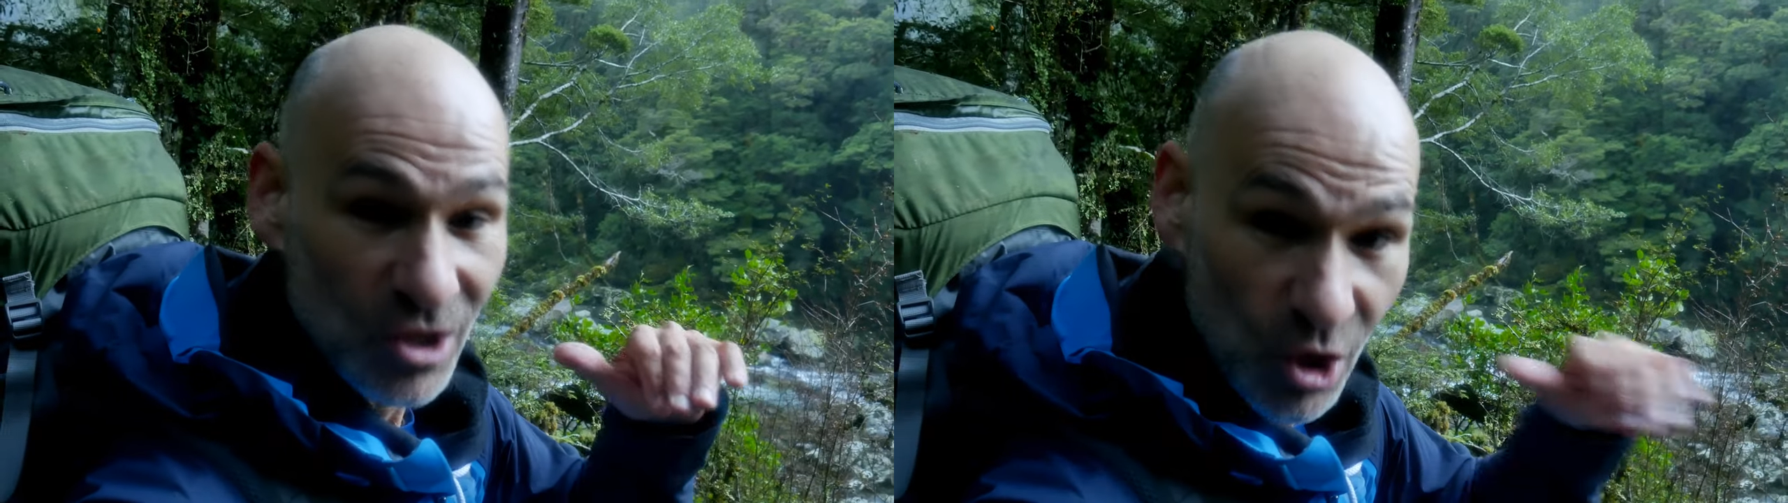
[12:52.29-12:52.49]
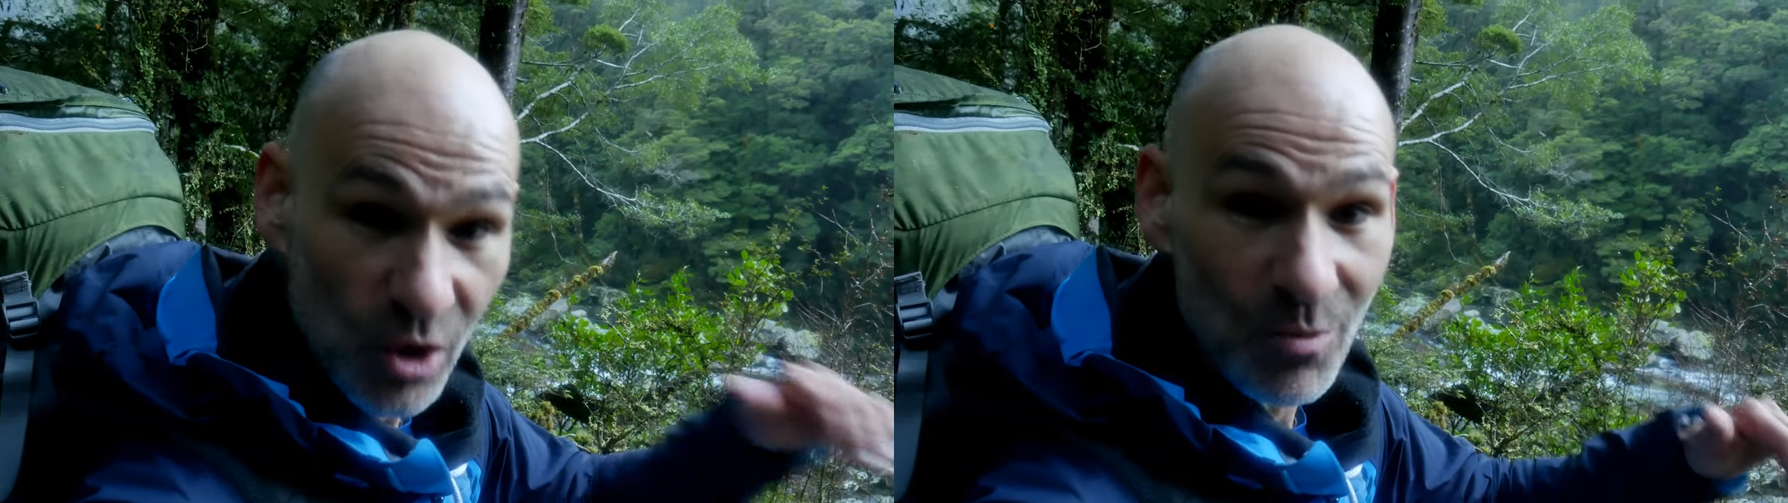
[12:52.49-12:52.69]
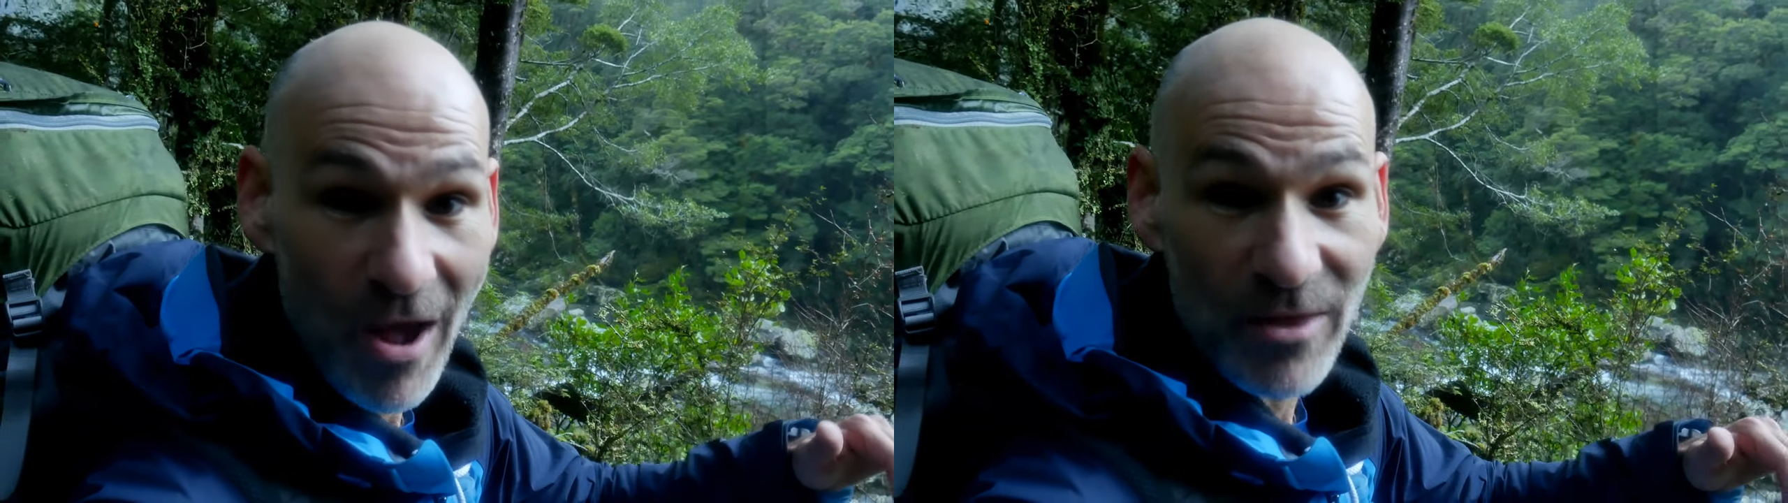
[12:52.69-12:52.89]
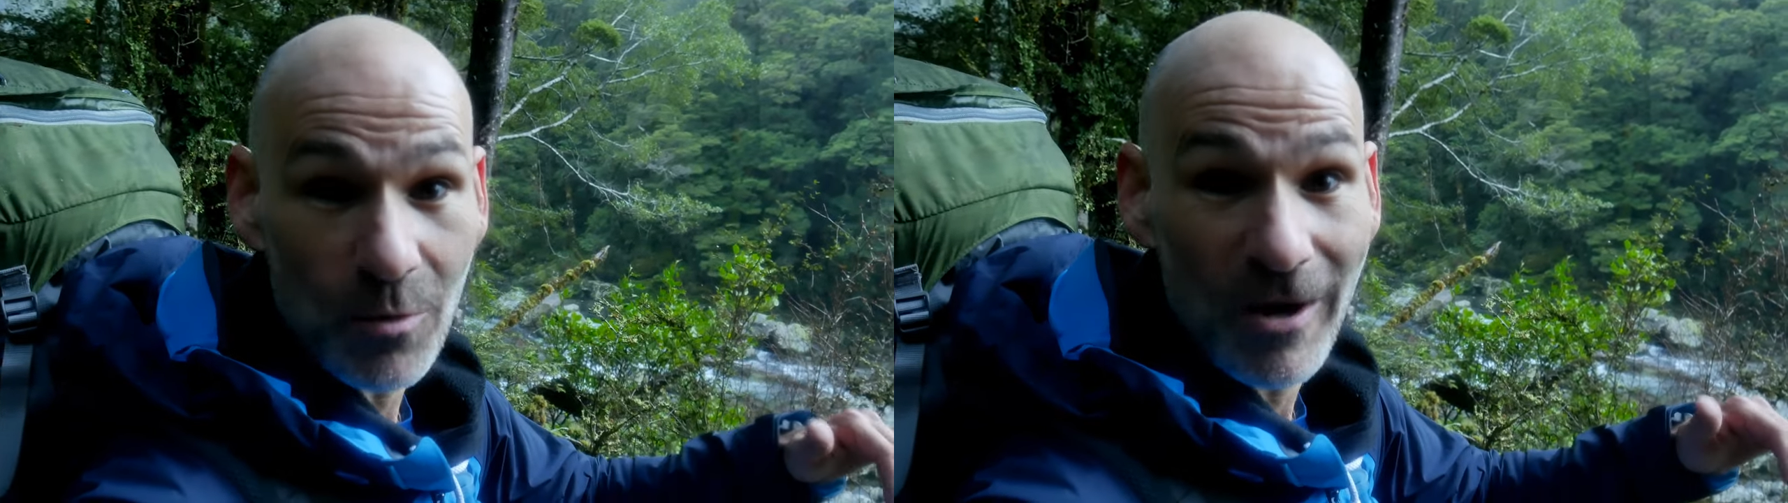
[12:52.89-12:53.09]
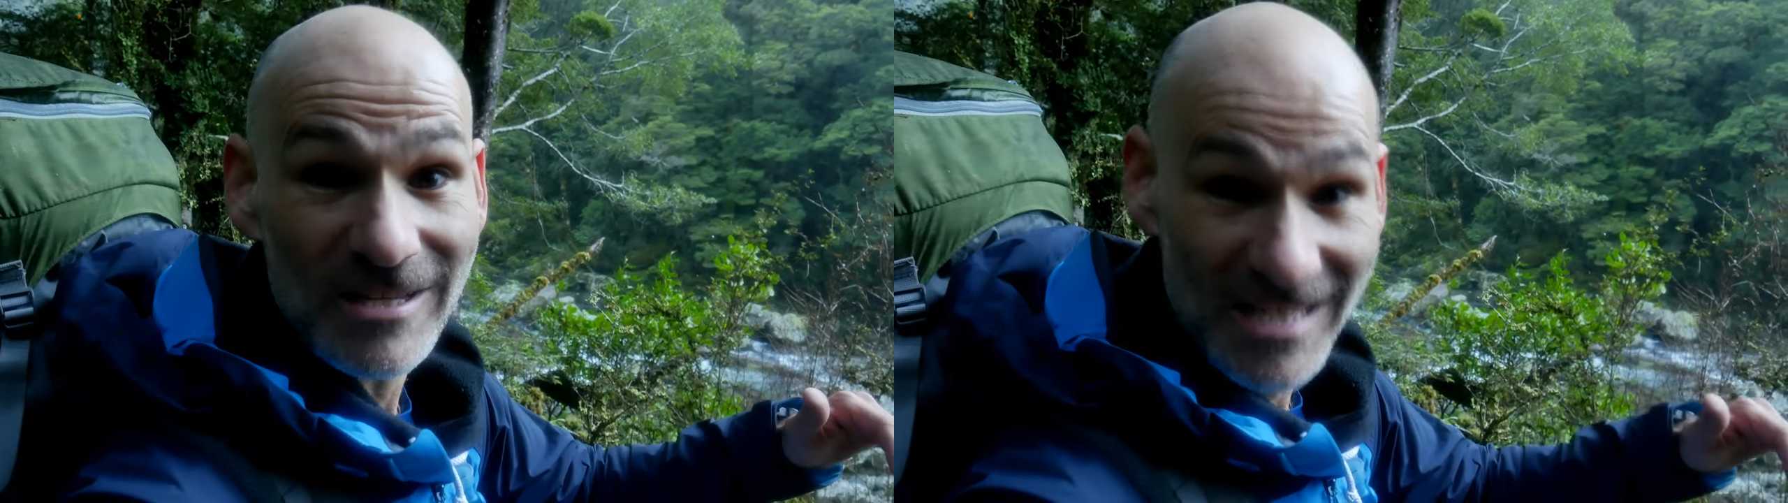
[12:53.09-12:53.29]
good weather
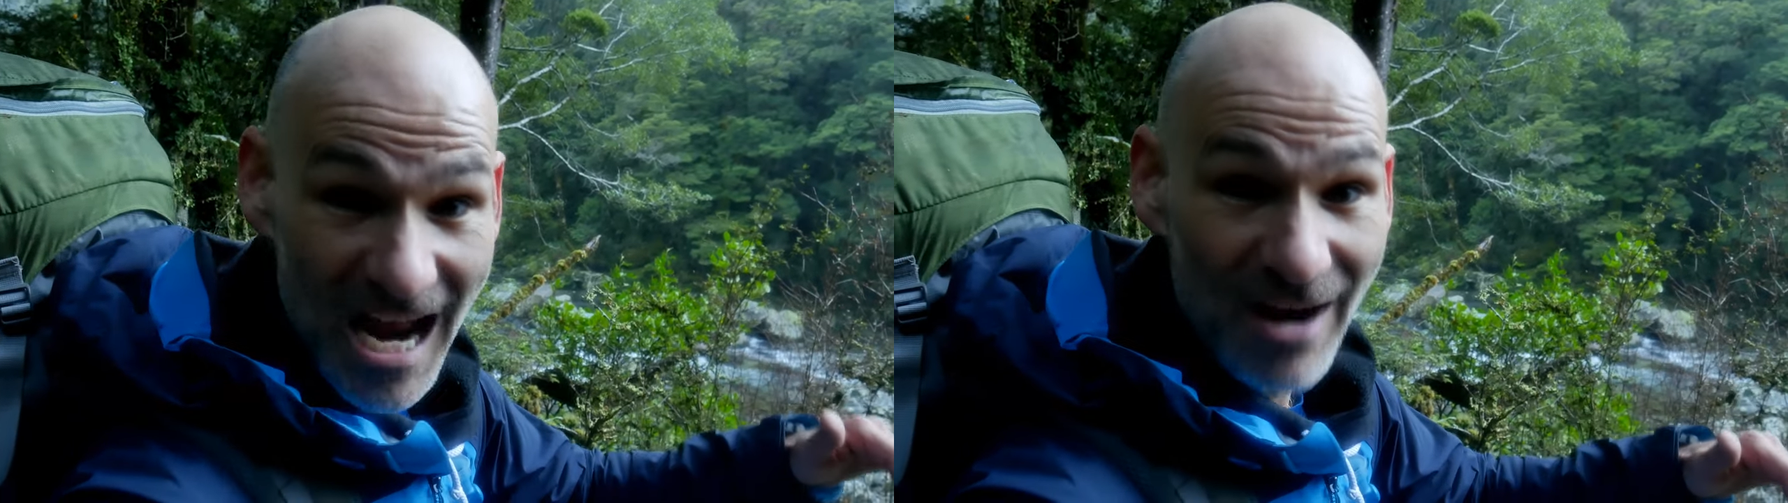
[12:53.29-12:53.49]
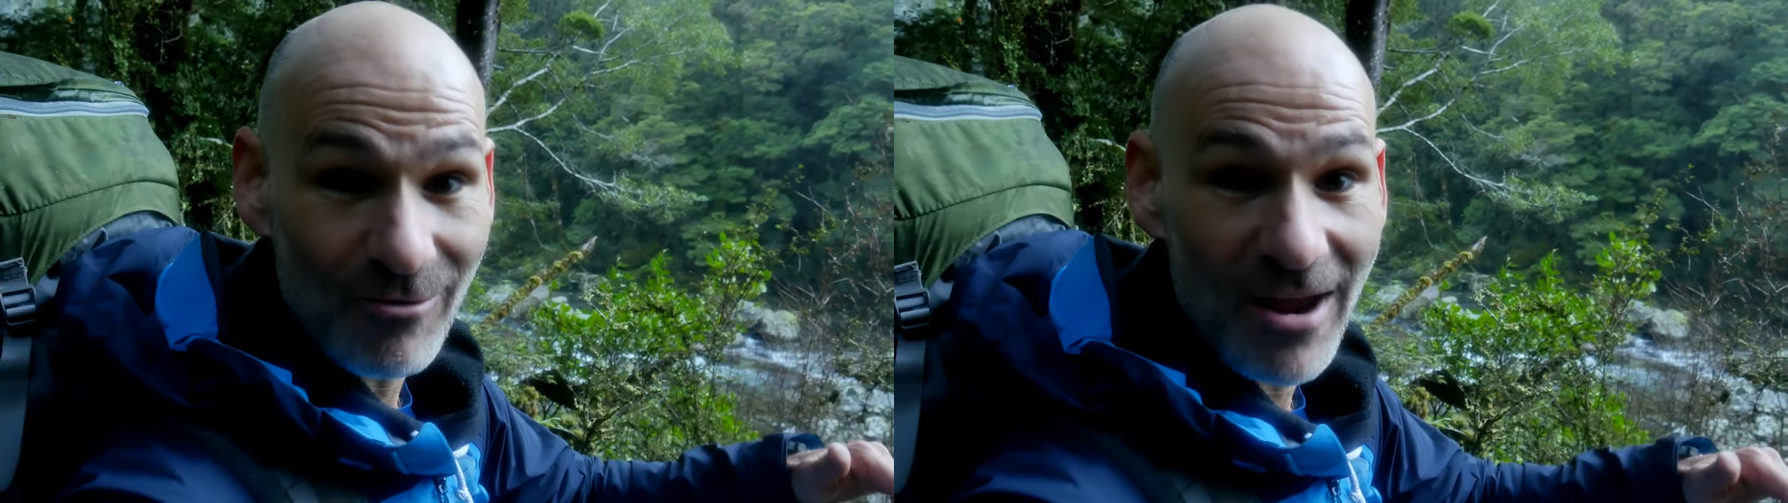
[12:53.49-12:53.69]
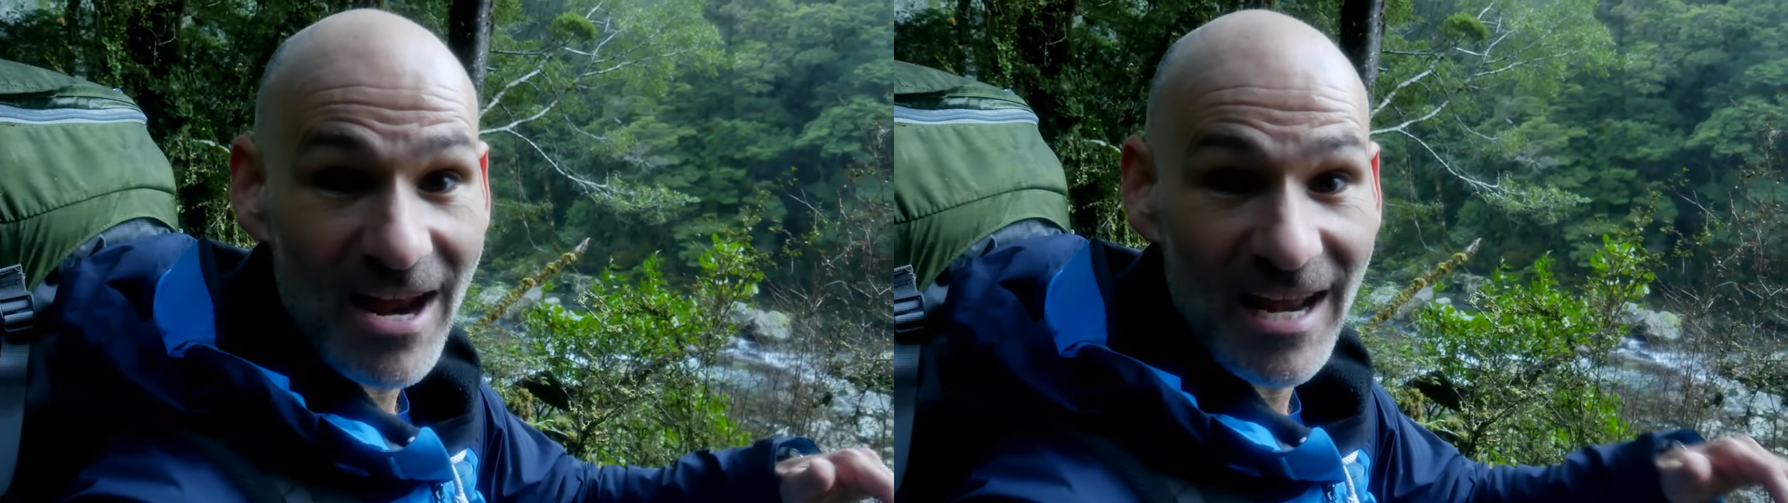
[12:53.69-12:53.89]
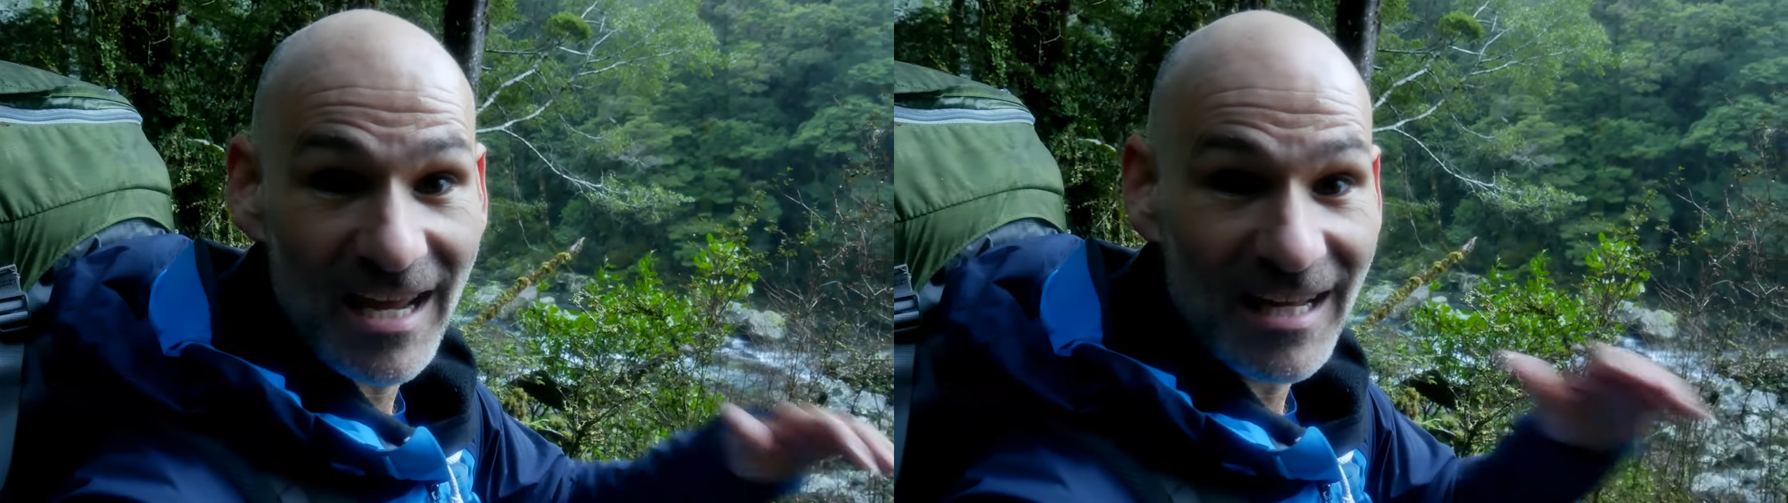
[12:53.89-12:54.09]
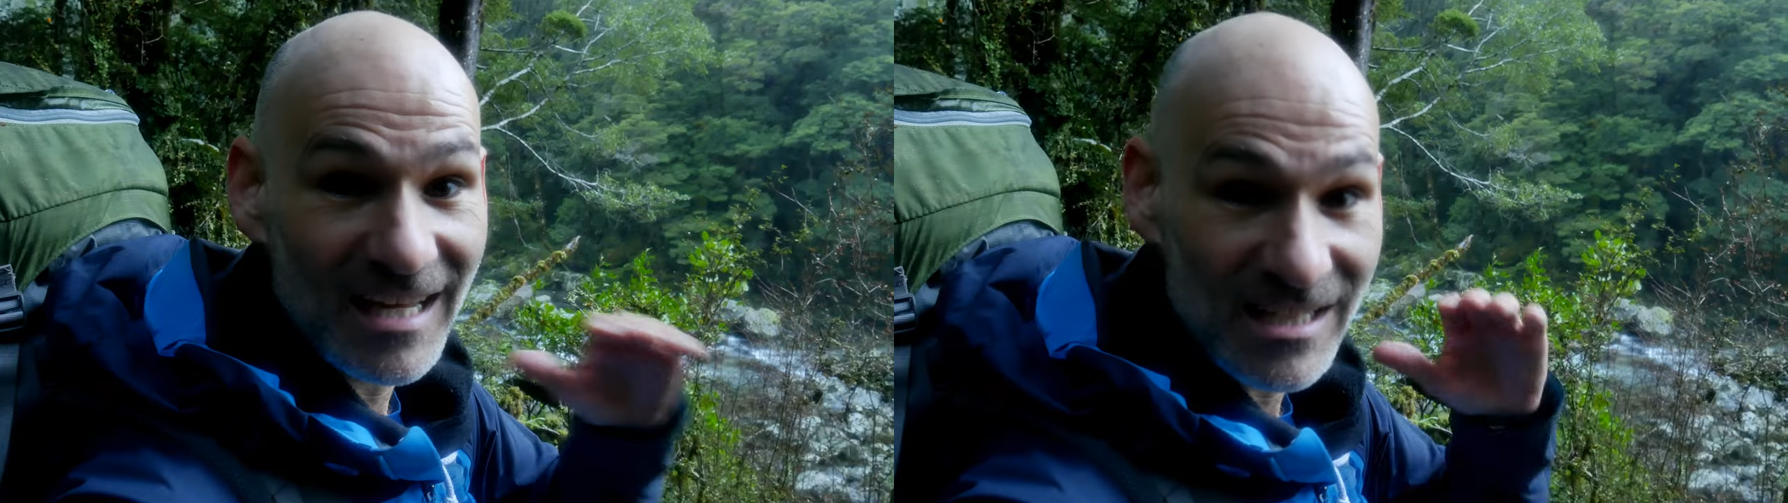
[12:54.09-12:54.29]
where it's not raining